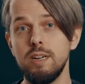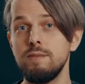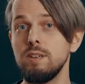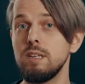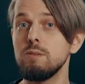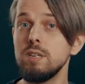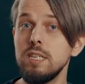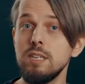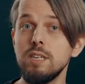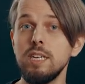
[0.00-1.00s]
if the
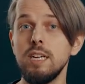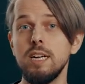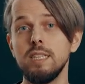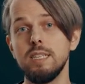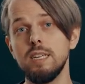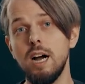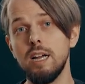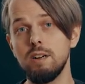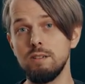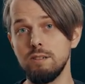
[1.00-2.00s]
greenery and sky
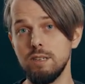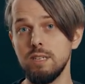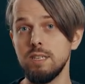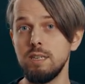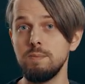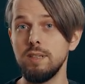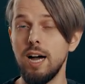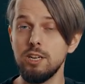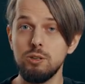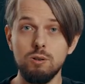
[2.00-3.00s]
colors seem
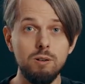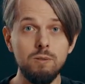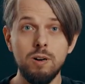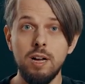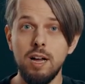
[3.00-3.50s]
natural,